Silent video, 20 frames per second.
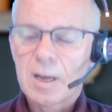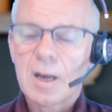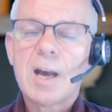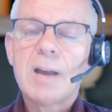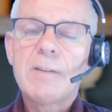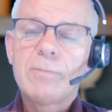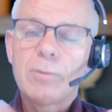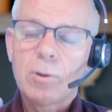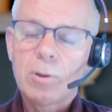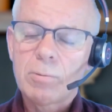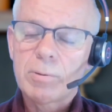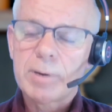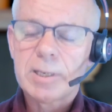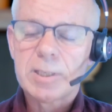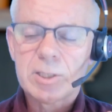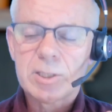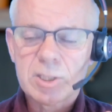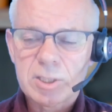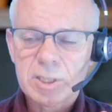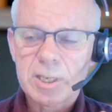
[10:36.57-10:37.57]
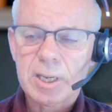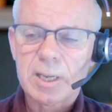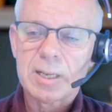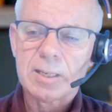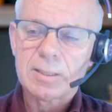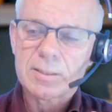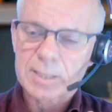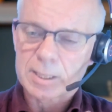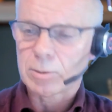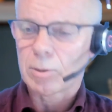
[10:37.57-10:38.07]
I've already
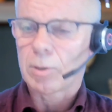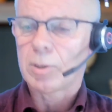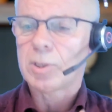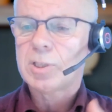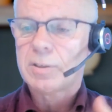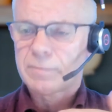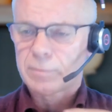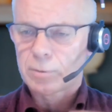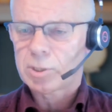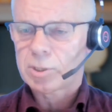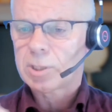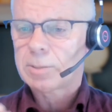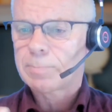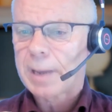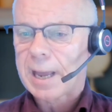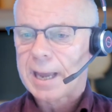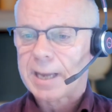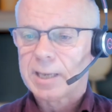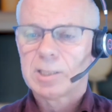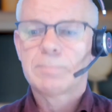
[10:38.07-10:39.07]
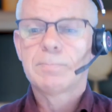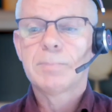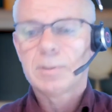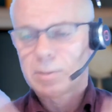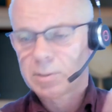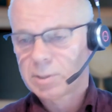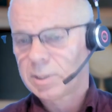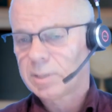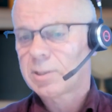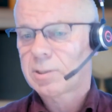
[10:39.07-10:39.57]
seen technology versus banks
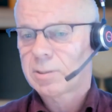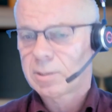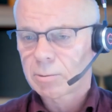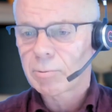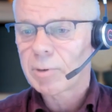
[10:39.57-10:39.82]
because it's the